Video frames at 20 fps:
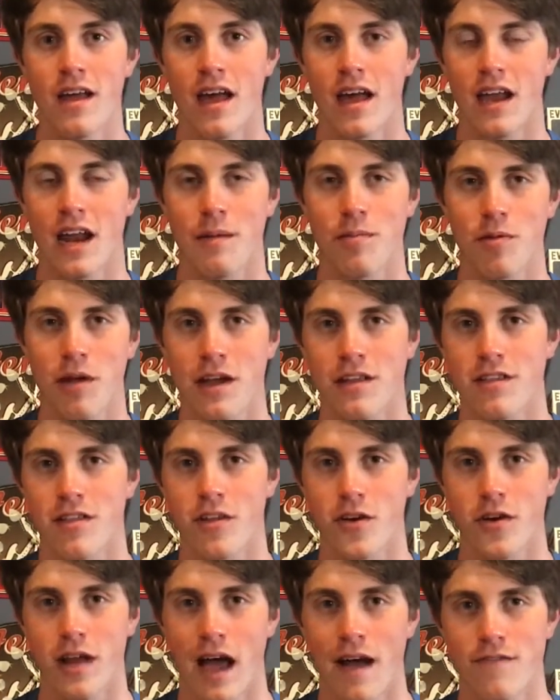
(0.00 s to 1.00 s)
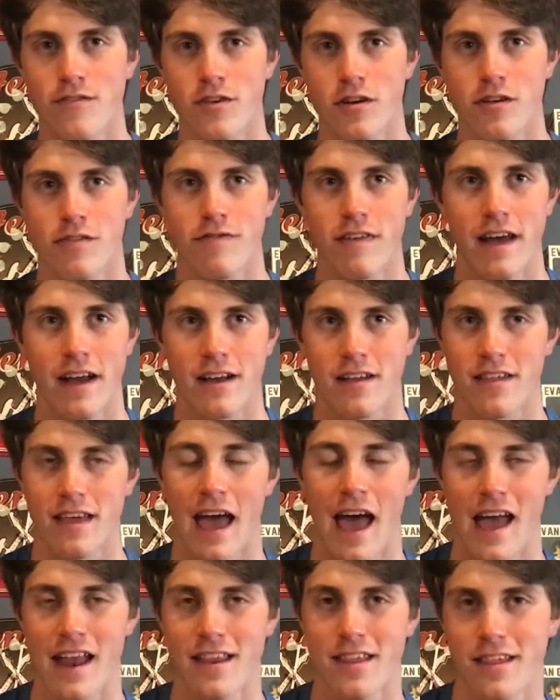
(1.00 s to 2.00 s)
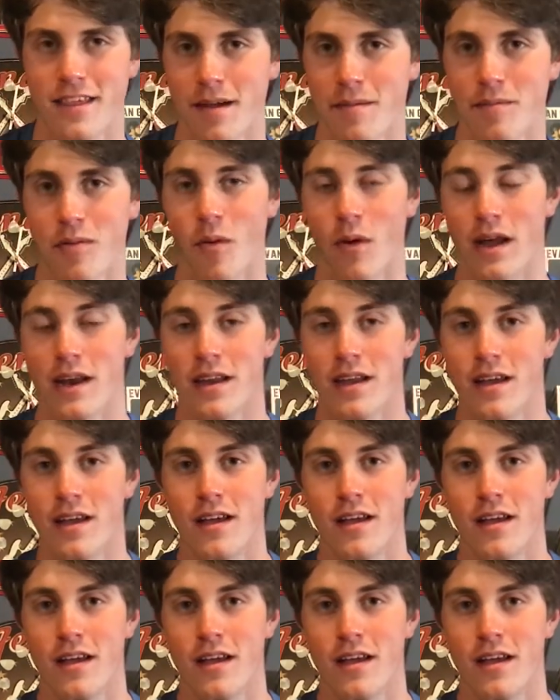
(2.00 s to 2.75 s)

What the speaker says: and I plan to learn After Effects at some point.